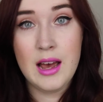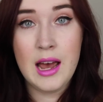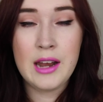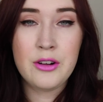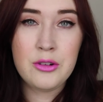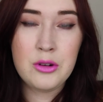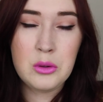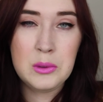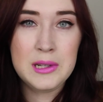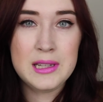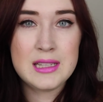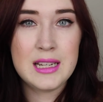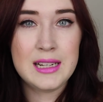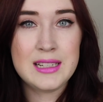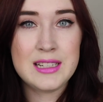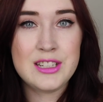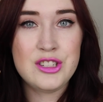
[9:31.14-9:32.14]
I don't always
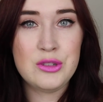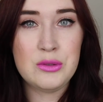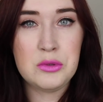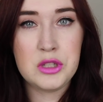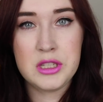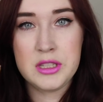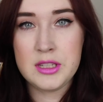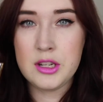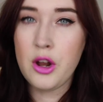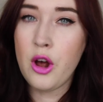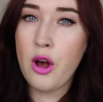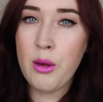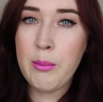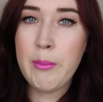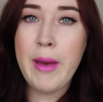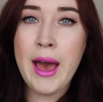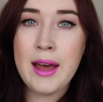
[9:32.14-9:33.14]
like to do just an
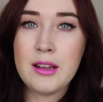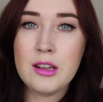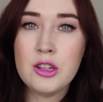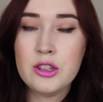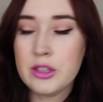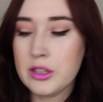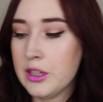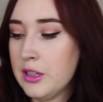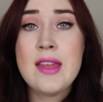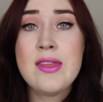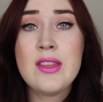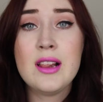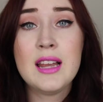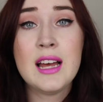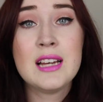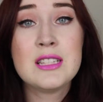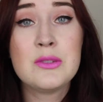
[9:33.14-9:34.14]
all matte look. And the
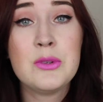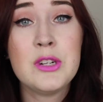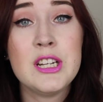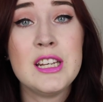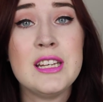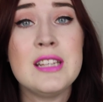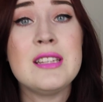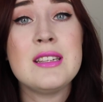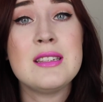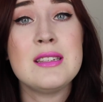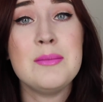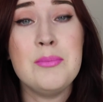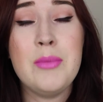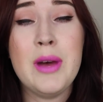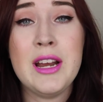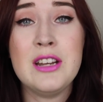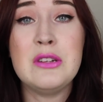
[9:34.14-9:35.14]
last one is
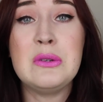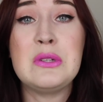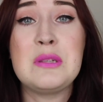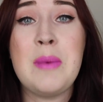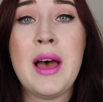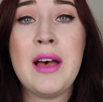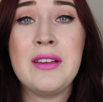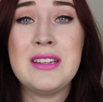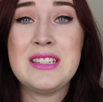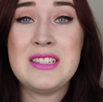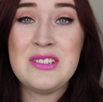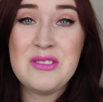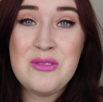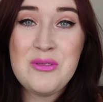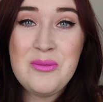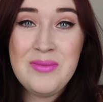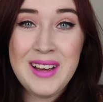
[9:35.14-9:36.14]
my newest palette
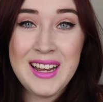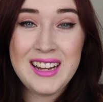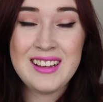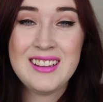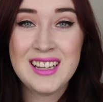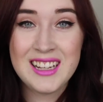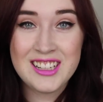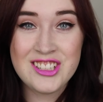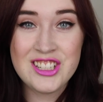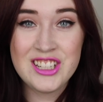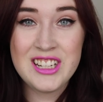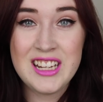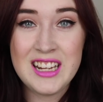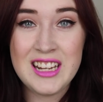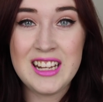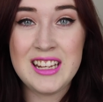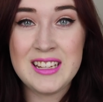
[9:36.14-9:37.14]
to my collection.
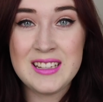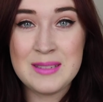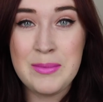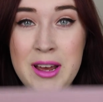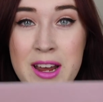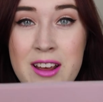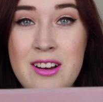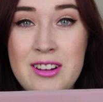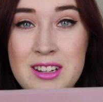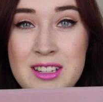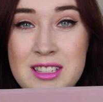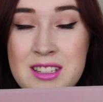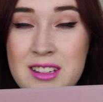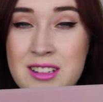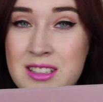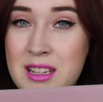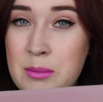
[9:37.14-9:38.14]
It is my
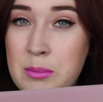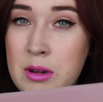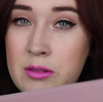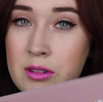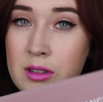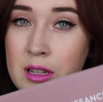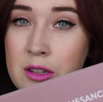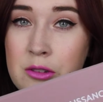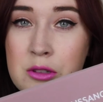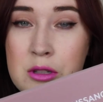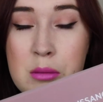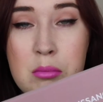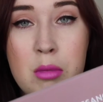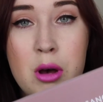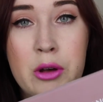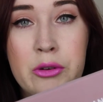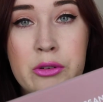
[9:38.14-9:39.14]
Anastasia Beverly Hills
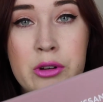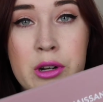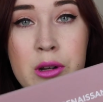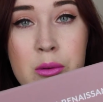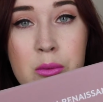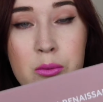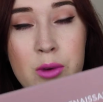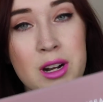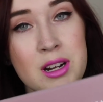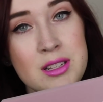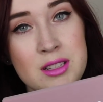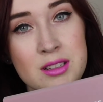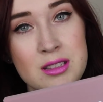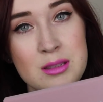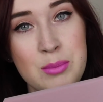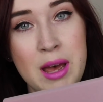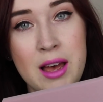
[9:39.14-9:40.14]
Modern
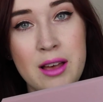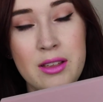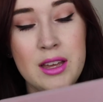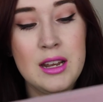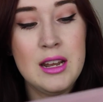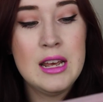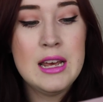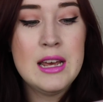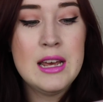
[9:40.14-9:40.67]
Renaissance palette.